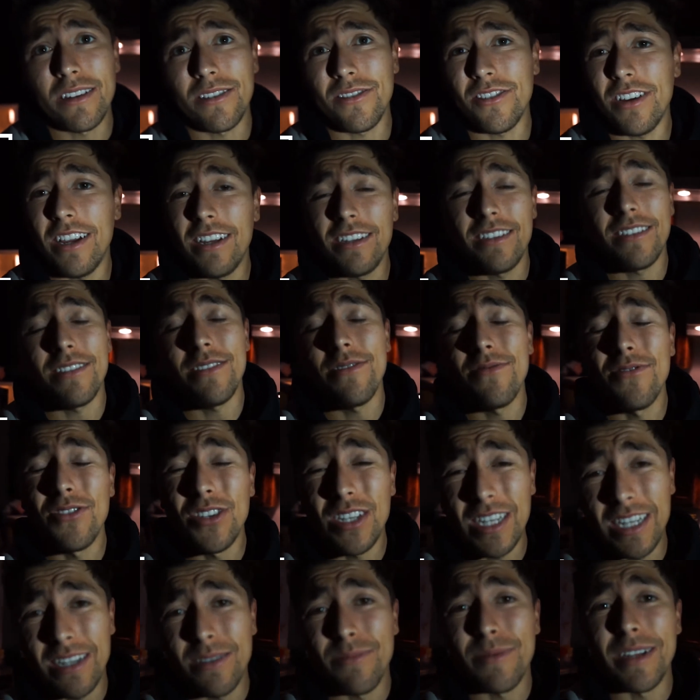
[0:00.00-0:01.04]
As you guys have
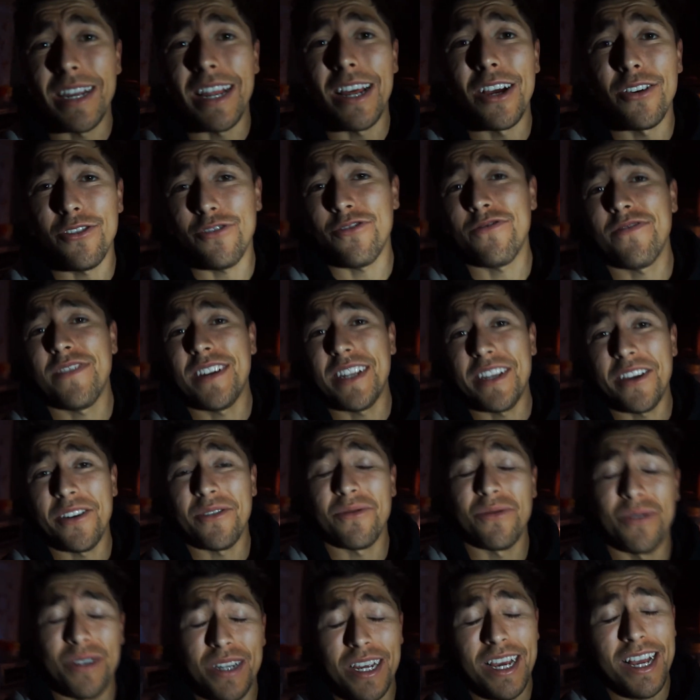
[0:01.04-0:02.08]
seen them in other
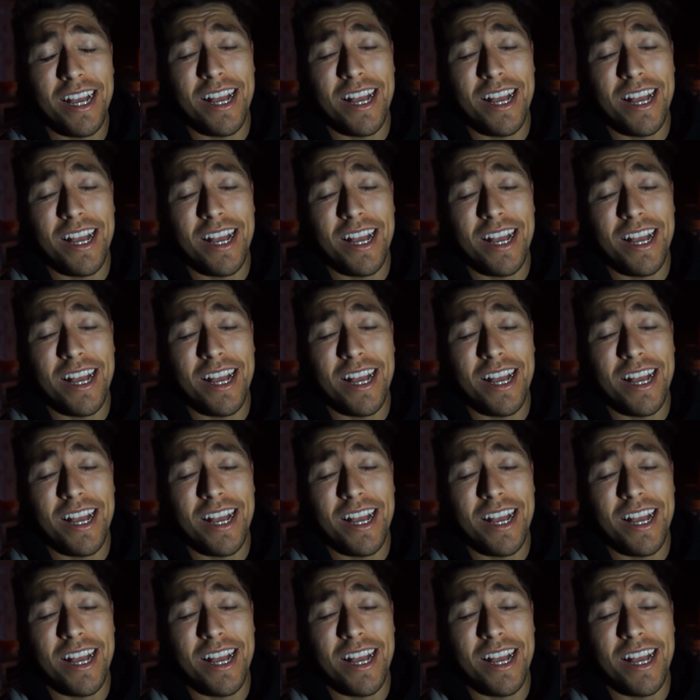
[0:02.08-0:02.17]
videos,